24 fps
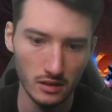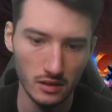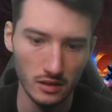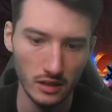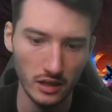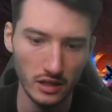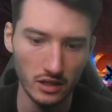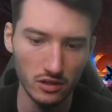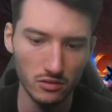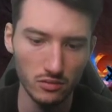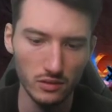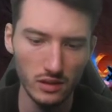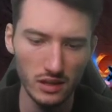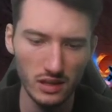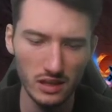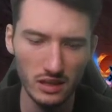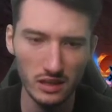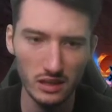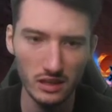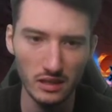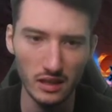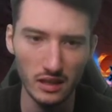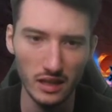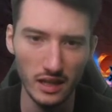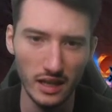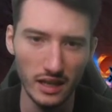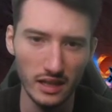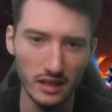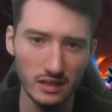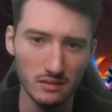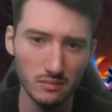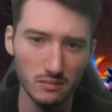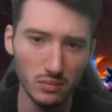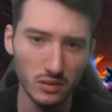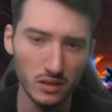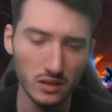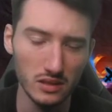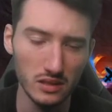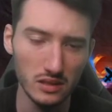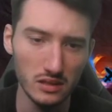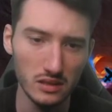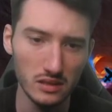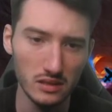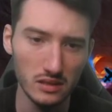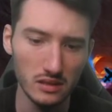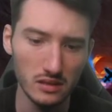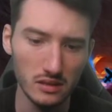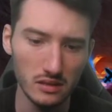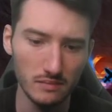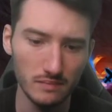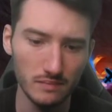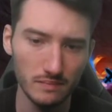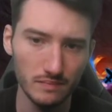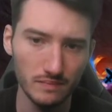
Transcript: I just really need a land, please.